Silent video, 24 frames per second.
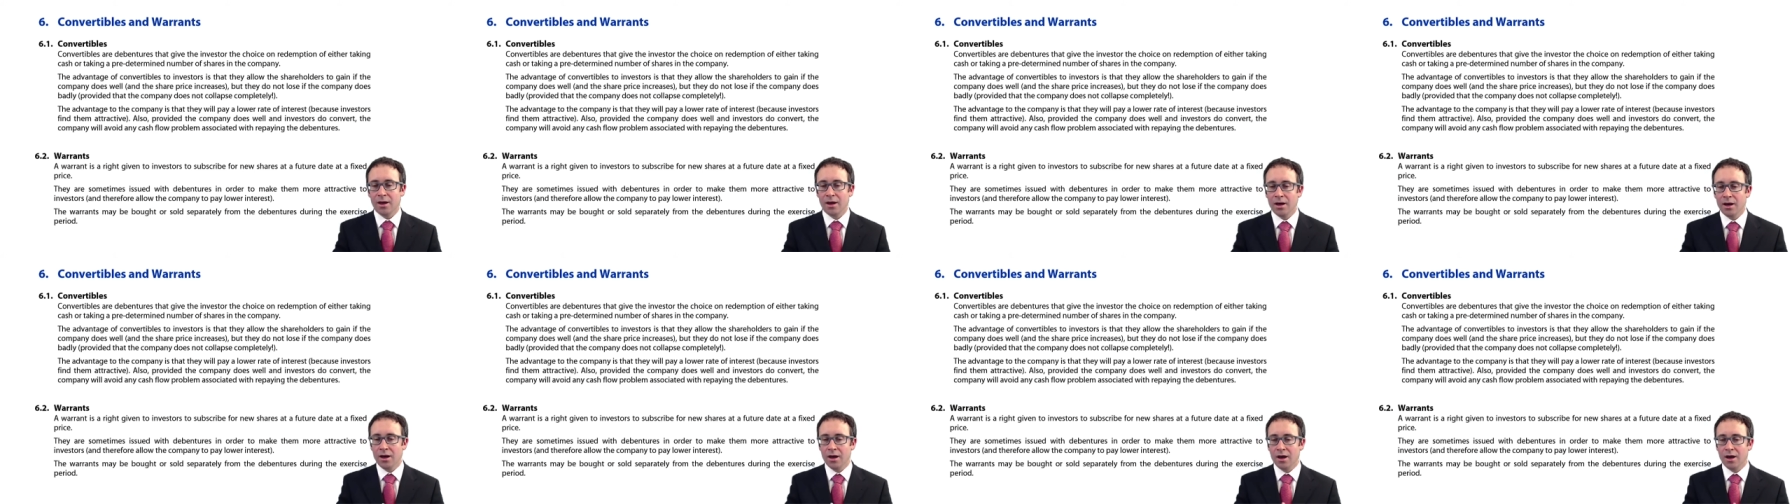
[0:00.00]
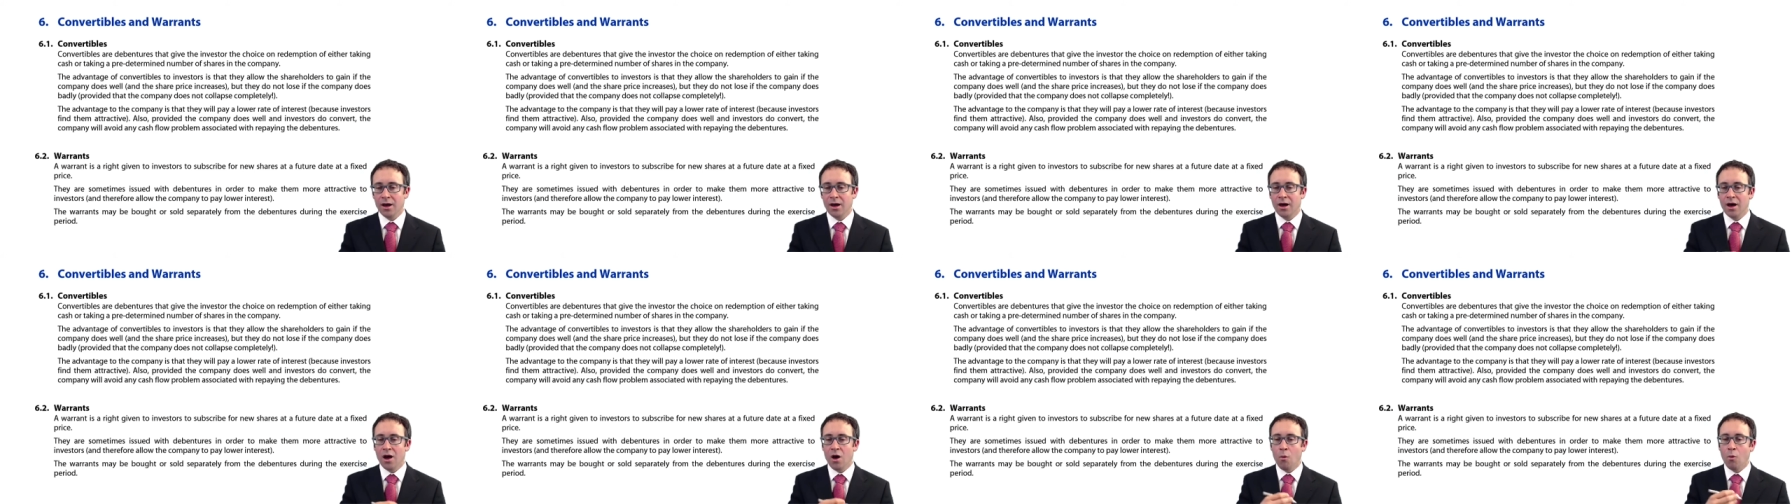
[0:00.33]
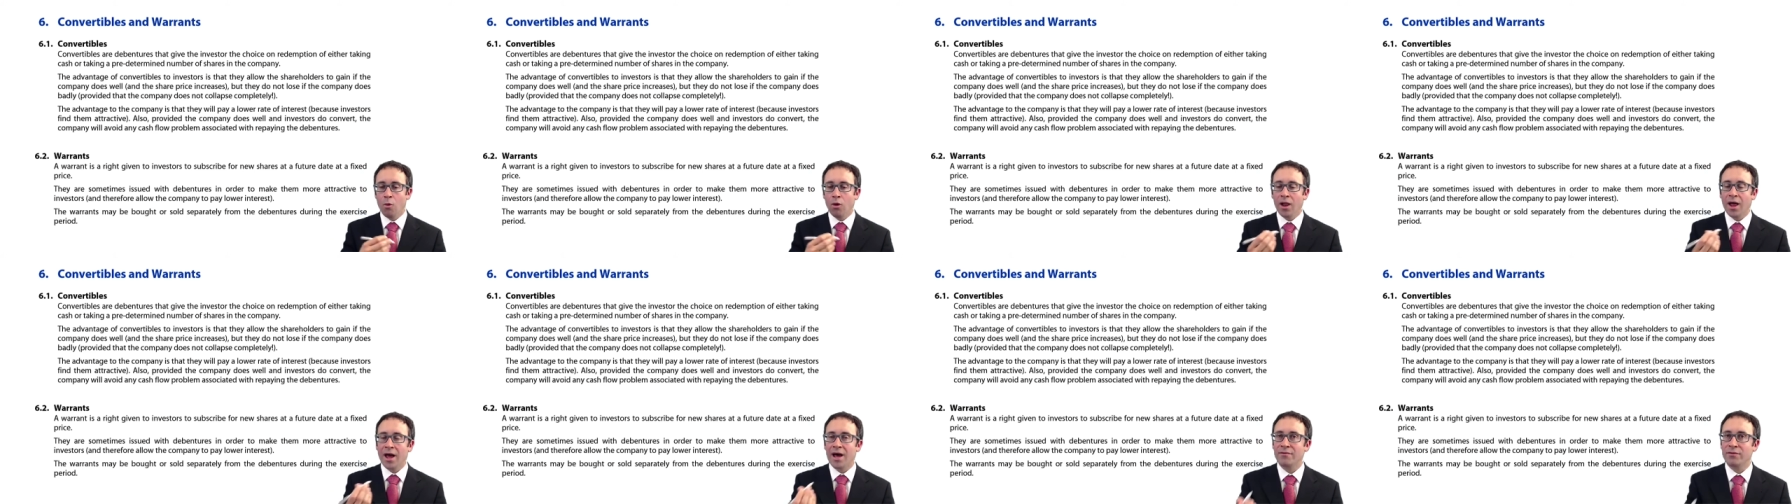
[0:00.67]
uh,
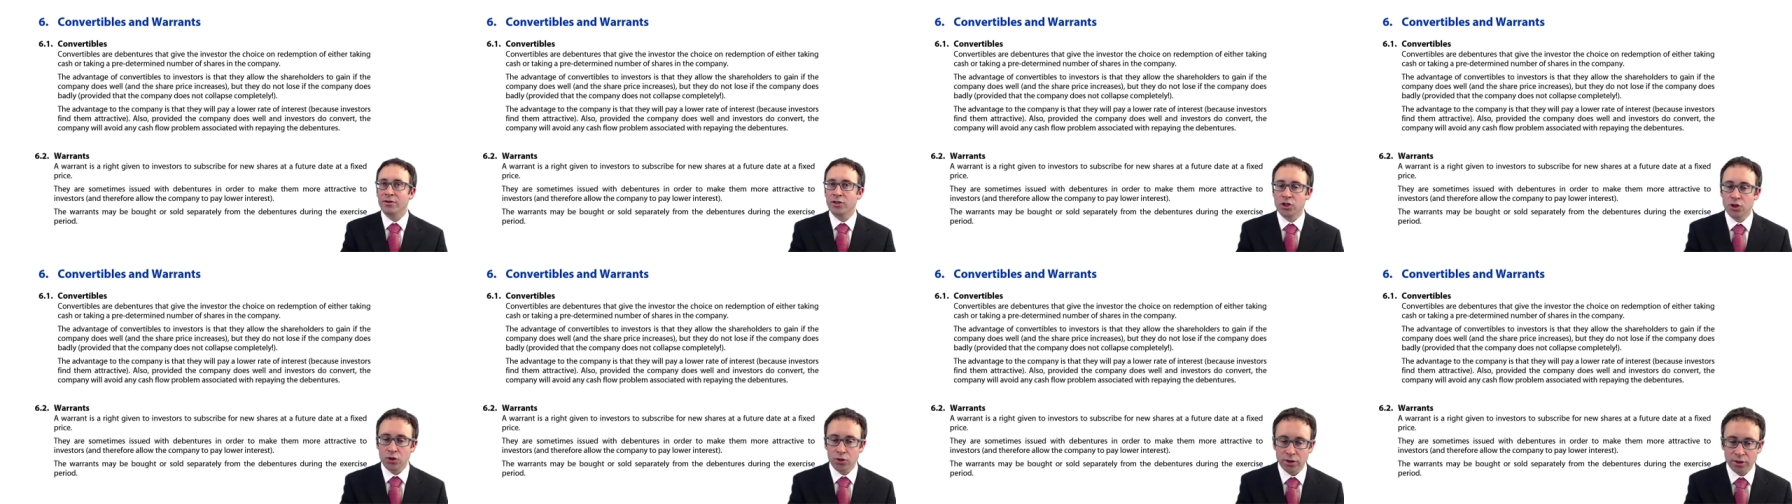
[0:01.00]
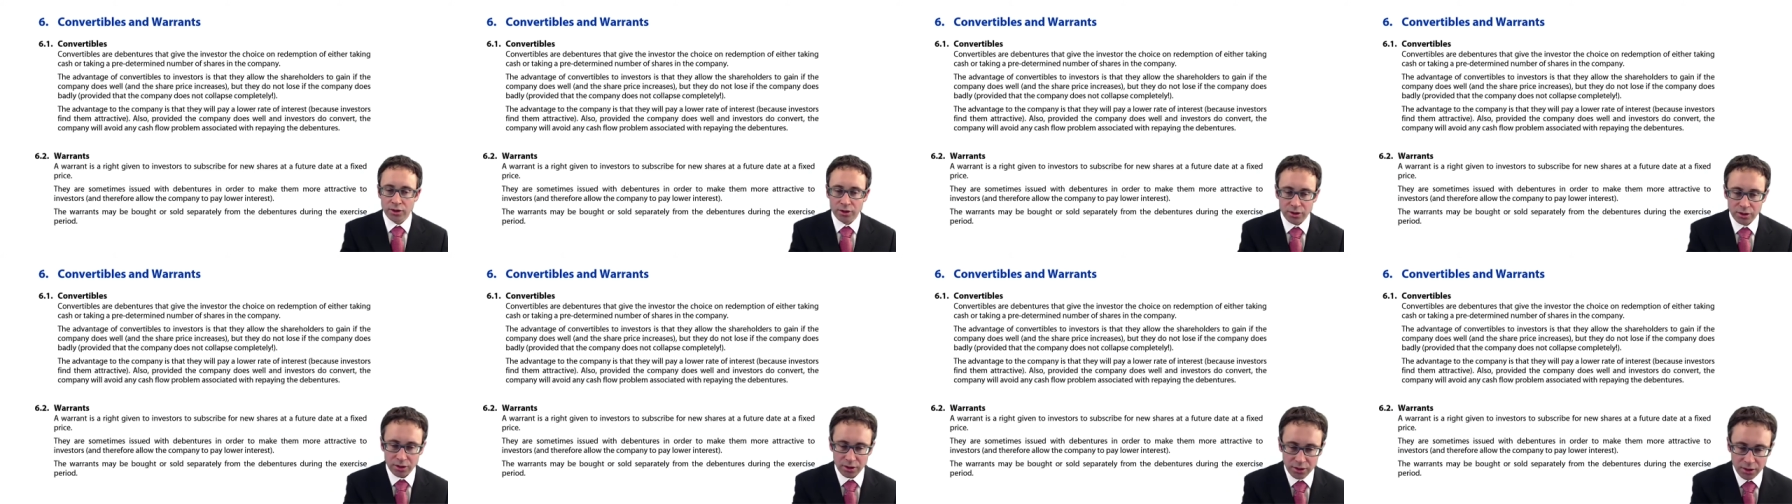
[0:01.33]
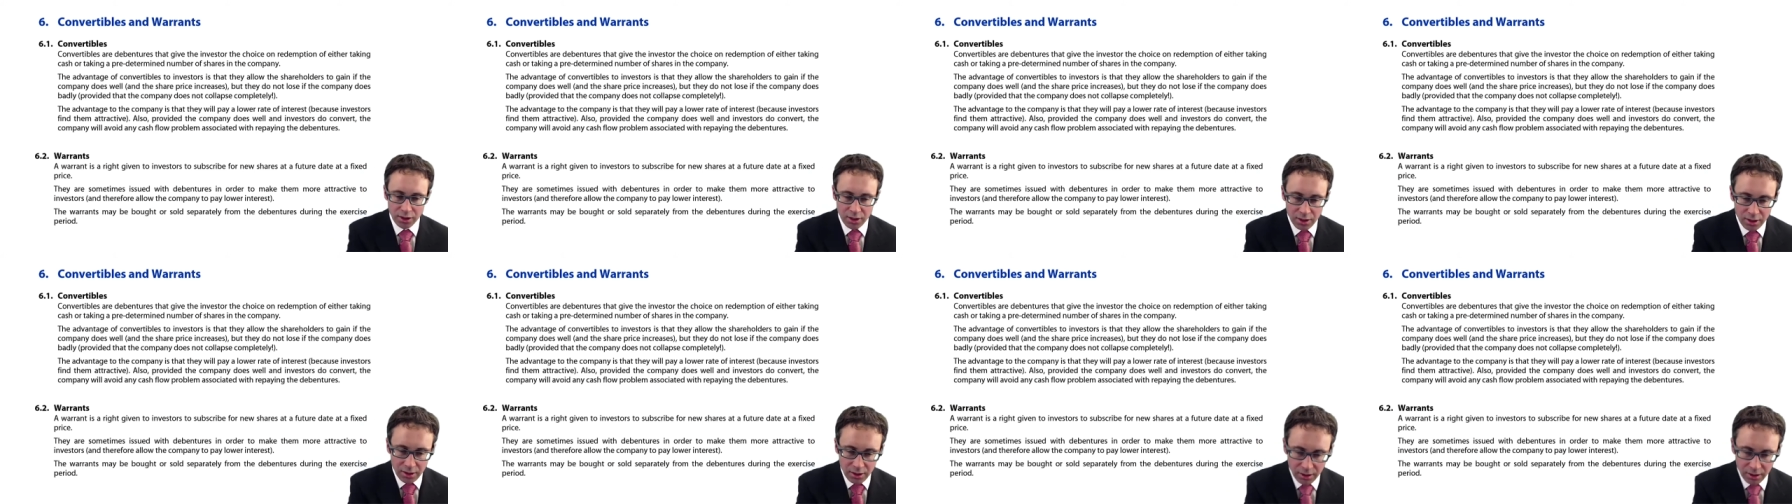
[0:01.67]
will have a choice